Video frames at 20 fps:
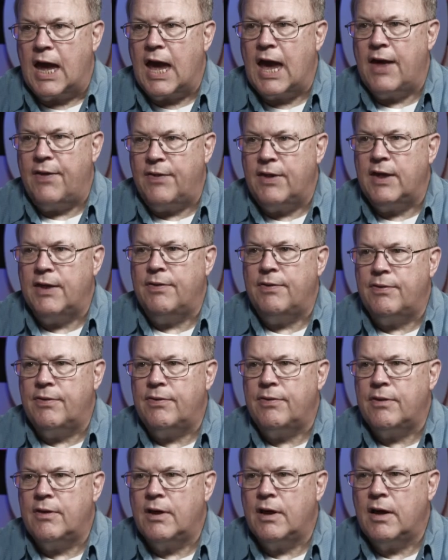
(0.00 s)
And then,
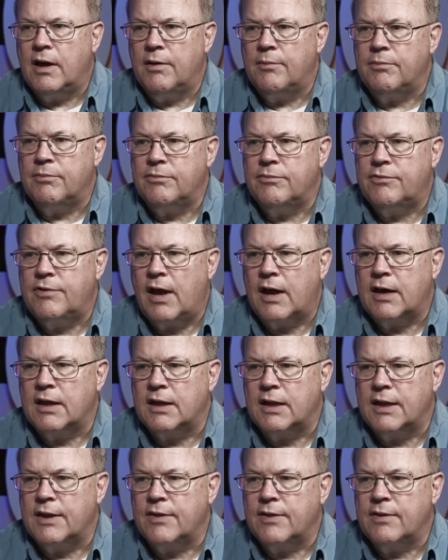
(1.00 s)
um,
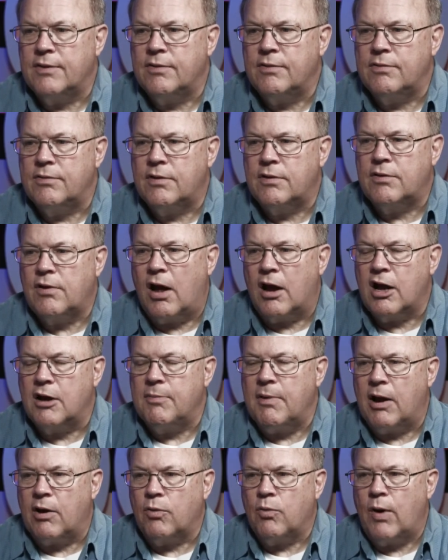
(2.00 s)
secondly, to talk
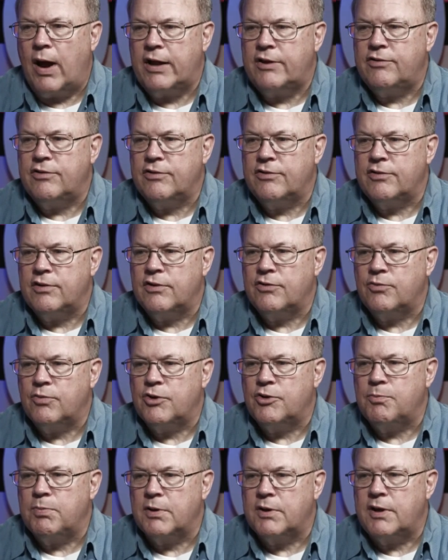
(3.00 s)
about righteousness,
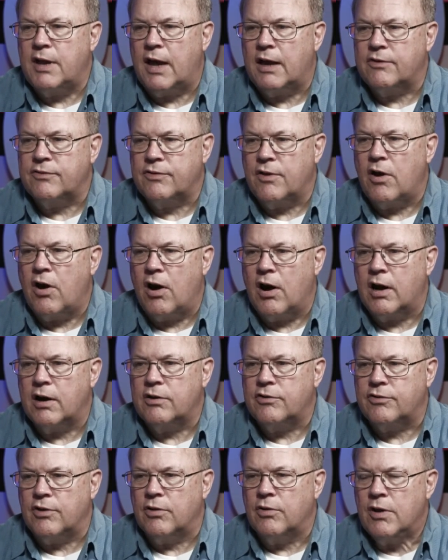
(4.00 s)
which protects the
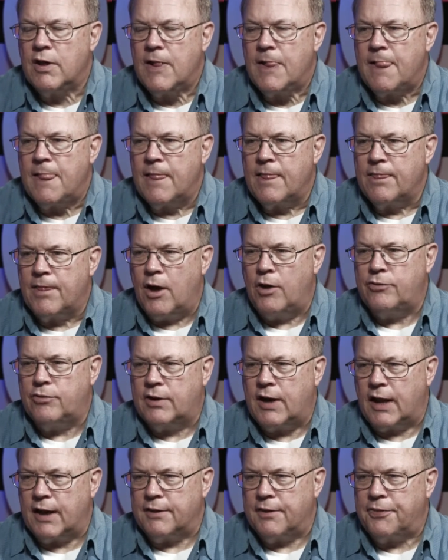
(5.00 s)
heart. So those
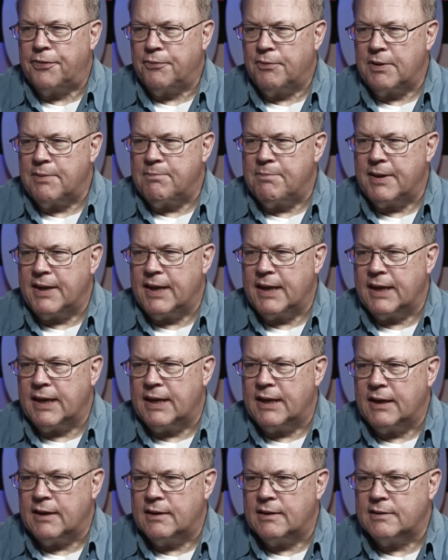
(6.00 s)
are kind of the three
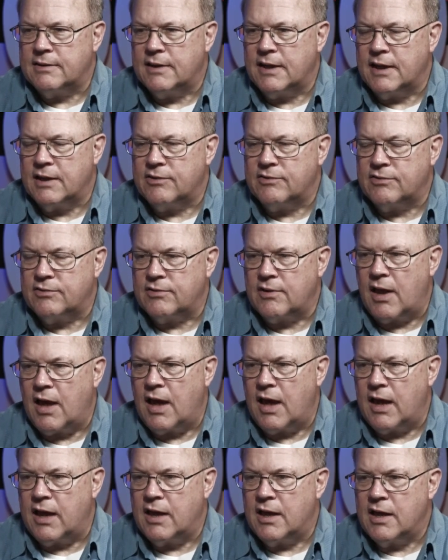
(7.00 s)
big things
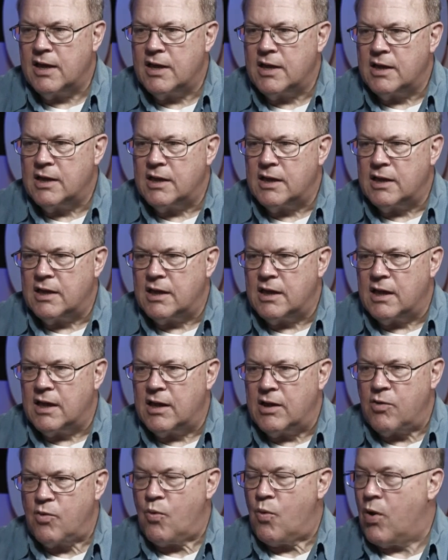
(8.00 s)
I
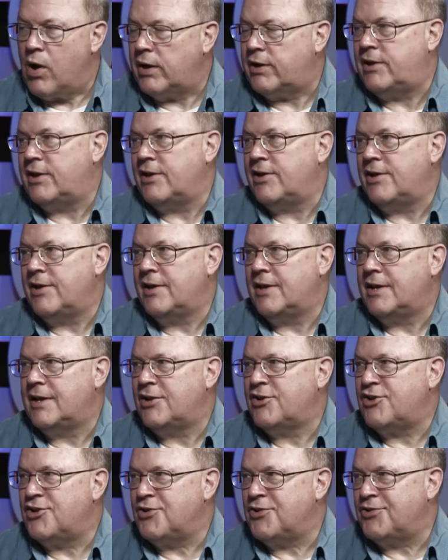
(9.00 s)
wanted
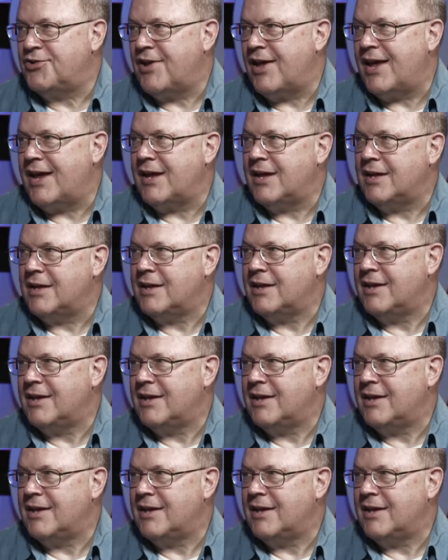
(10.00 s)
to say.